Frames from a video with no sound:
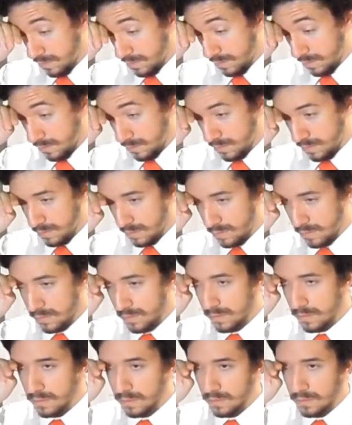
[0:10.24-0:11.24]

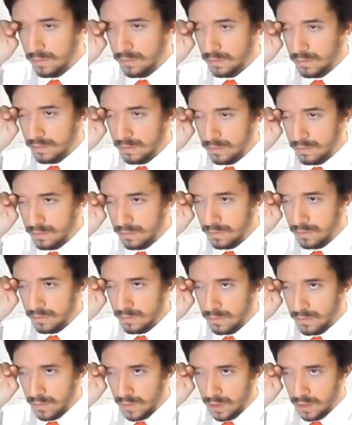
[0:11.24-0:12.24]

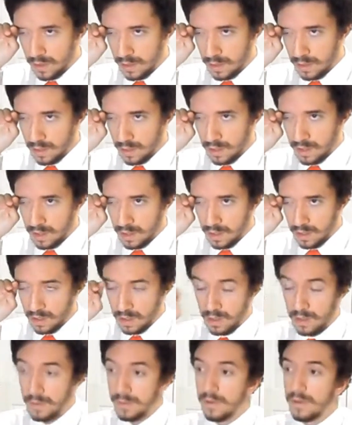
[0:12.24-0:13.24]

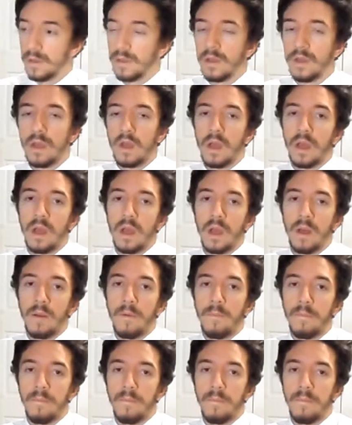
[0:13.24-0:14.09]
(no one is talking)